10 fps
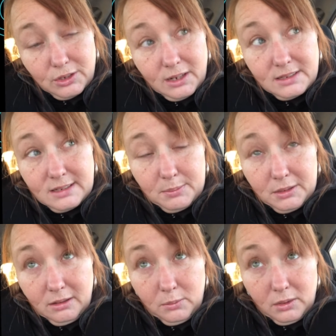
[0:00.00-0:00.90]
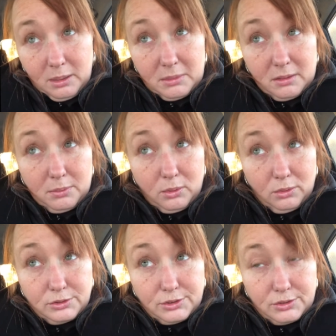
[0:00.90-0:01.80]
which I typically, when I'm in the
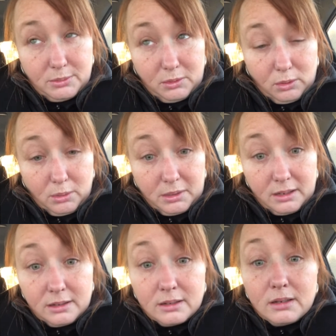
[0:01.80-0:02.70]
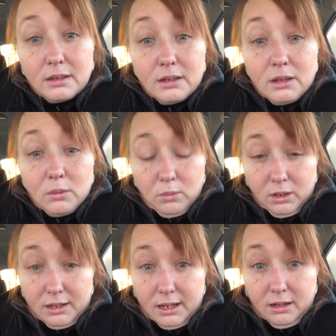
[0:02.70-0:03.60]
pool, do some aerobic
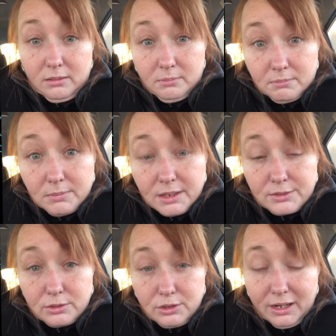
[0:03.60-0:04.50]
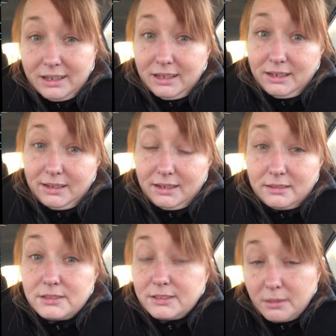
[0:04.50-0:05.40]
workout and muscle training
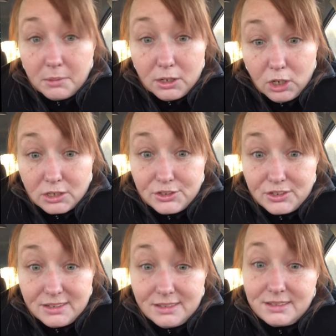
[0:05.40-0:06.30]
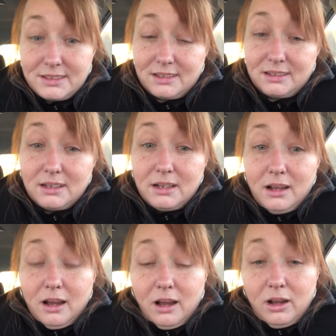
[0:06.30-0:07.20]
and stomach crunches and
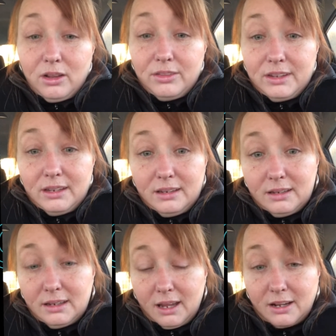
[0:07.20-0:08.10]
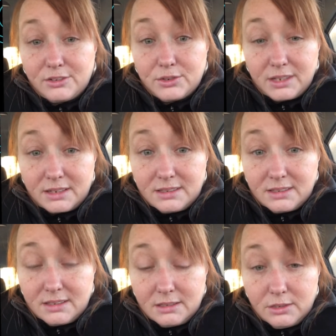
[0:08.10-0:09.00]
all the
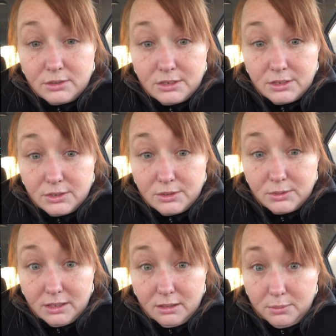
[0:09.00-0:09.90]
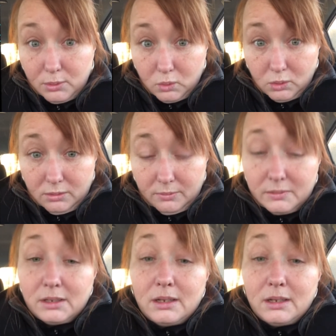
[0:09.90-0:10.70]
exercises that you can do in a pool